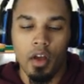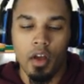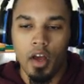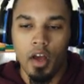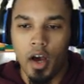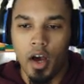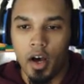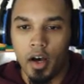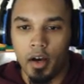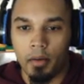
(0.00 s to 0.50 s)

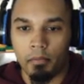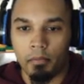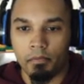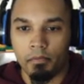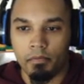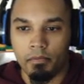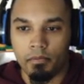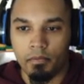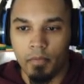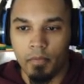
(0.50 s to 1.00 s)

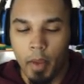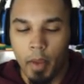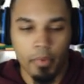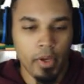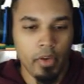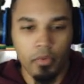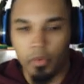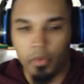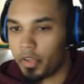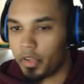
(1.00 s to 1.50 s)
I
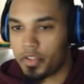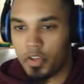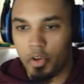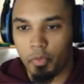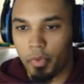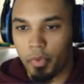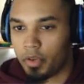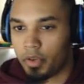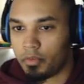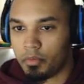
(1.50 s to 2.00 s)
played really
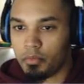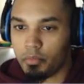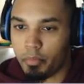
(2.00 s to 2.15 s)
stupid.